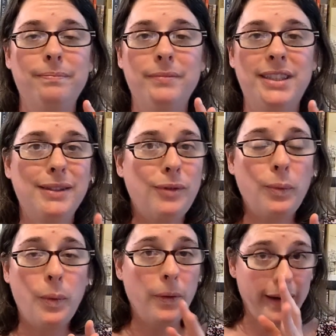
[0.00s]
Civil
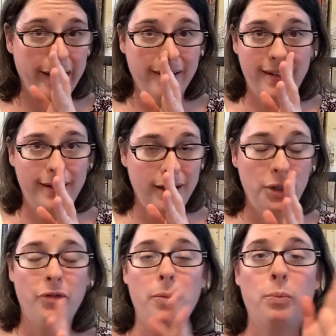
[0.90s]
War era,
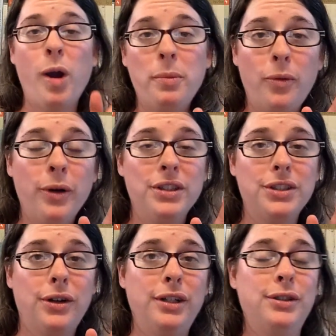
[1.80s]
from right before it
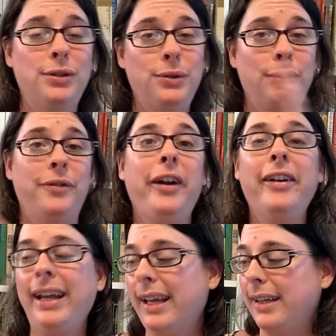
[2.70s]
started to the
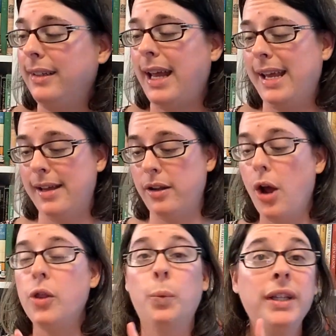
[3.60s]
very end. And
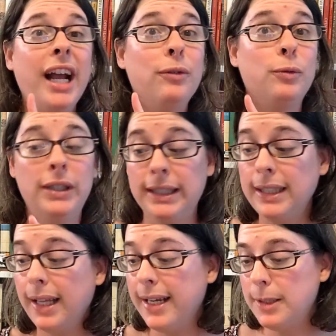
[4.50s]
the one thing I
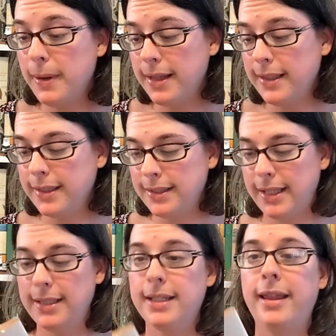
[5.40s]
really liked about this
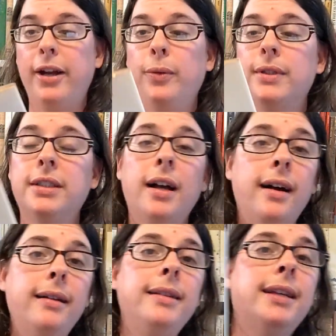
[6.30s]
is there was
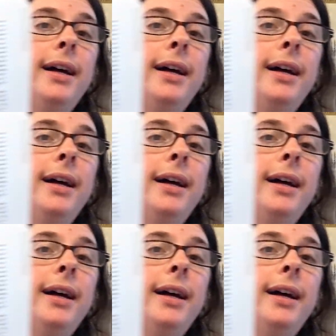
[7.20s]
tons